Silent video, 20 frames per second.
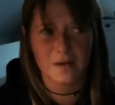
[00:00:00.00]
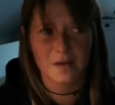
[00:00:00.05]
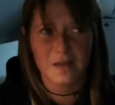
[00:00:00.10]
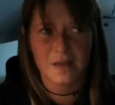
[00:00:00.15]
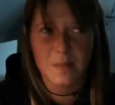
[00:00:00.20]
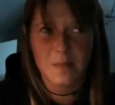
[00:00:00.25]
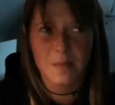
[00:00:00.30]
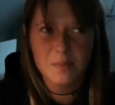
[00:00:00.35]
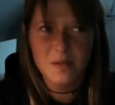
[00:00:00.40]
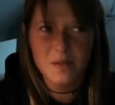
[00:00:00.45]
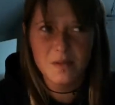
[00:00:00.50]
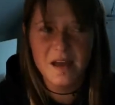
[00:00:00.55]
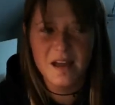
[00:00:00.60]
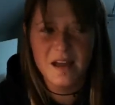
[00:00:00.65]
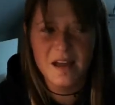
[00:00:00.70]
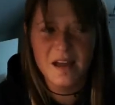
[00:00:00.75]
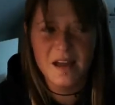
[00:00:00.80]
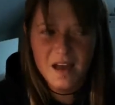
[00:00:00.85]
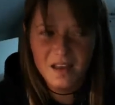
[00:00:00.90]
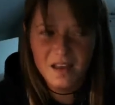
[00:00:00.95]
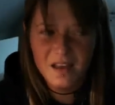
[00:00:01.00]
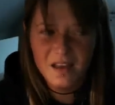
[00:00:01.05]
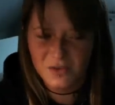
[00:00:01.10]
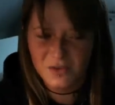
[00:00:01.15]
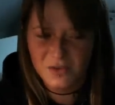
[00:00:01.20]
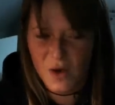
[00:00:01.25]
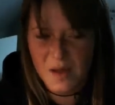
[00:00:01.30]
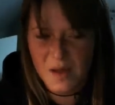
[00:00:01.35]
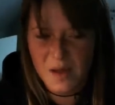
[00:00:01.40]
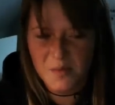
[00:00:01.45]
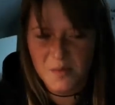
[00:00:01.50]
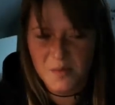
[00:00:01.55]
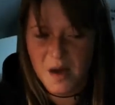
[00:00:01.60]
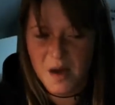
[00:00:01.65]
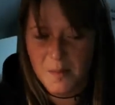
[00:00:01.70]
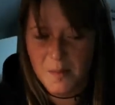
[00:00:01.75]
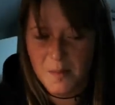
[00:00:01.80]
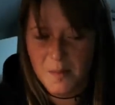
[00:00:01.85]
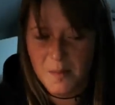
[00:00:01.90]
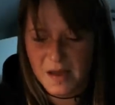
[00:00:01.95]
Like people like scrape them
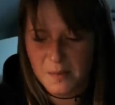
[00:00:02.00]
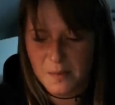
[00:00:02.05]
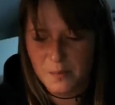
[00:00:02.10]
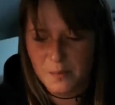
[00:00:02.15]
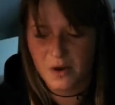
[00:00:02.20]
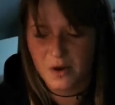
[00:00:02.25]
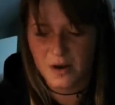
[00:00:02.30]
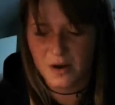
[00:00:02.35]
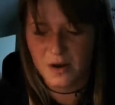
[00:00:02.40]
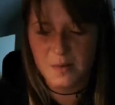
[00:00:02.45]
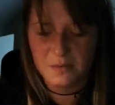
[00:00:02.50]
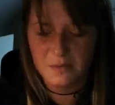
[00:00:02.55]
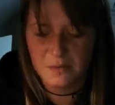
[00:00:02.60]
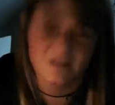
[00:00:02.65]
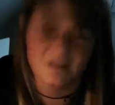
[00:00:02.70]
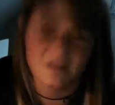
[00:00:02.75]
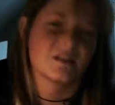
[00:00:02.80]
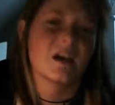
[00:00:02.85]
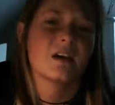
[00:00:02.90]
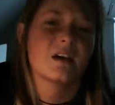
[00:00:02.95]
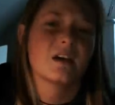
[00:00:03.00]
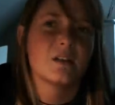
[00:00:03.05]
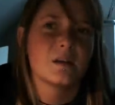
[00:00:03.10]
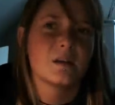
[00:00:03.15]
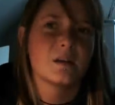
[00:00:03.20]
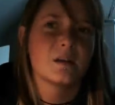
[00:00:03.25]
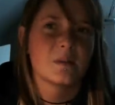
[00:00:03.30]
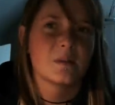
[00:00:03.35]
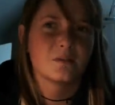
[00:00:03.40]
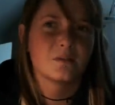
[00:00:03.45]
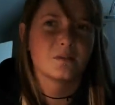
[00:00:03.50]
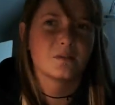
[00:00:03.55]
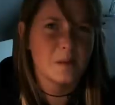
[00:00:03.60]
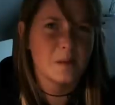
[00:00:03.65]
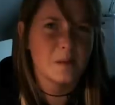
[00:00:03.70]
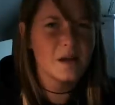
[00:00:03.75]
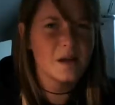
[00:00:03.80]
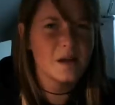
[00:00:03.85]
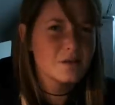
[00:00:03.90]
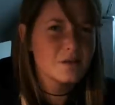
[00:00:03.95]
up and like put them in recycling bins.
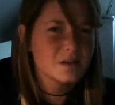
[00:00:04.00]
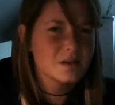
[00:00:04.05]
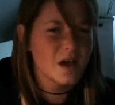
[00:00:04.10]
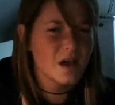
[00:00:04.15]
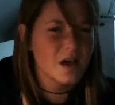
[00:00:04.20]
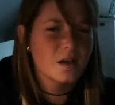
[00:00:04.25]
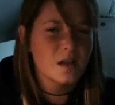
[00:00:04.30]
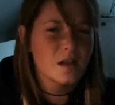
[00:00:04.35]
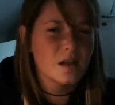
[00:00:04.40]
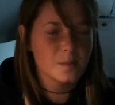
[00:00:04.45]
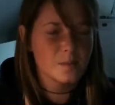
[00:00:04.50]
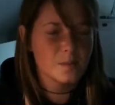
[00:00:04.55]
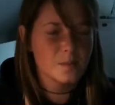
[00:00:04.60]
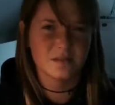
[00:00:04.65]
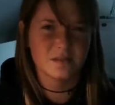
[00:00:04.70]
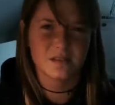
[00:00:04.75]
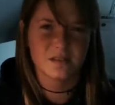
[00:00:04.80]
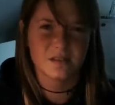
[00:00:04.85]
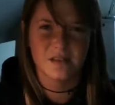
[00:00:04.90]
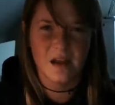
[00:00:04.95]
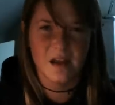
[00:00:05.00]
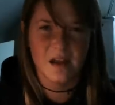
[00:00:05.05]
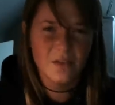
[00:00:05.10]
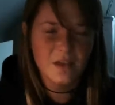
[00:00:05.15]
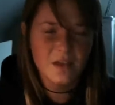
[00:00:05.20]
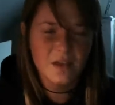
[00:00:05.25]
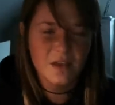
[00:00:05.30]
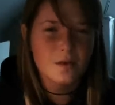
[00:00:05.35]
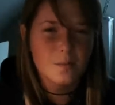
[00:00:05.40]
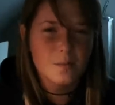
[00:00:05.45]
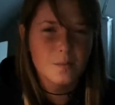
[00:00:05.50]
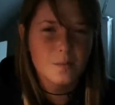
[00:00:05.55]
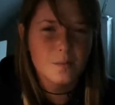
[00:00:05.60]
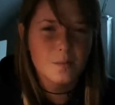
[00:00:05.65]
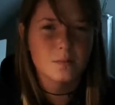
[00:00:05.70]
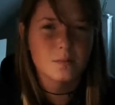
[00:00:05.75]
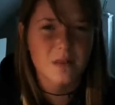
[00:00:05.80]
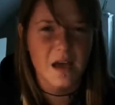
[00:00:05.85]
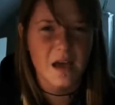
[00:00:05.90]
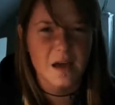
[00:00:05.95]
Maybe not recycling bins because I don't think you can melt
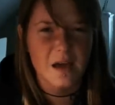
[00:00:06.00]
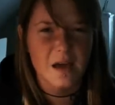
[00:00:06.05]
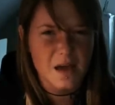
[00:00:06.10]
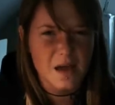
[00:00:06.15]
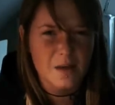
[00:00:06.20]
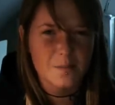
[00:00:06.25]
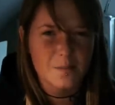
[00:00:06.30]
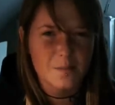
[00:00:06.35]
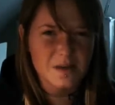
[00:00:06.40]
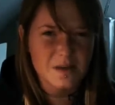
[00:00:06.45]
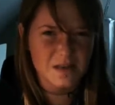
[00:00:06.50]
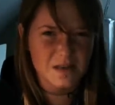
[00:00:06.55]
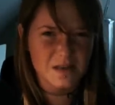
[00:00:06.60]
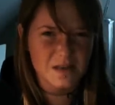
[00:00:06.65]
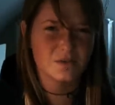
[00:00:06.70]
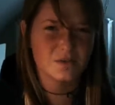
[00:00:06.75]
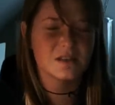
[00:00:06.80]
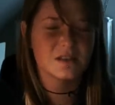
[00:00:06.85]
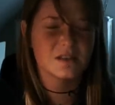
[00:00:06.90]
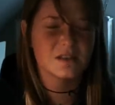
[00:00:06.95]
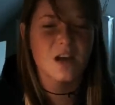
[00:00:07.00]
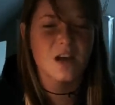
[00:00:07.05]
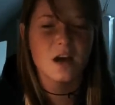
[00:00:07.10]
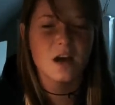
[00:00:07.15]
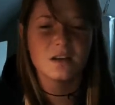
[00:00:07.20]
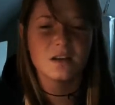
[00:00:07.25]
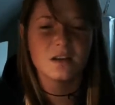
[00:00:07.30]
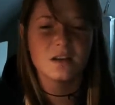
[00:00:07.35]
them down and make them into new seashells.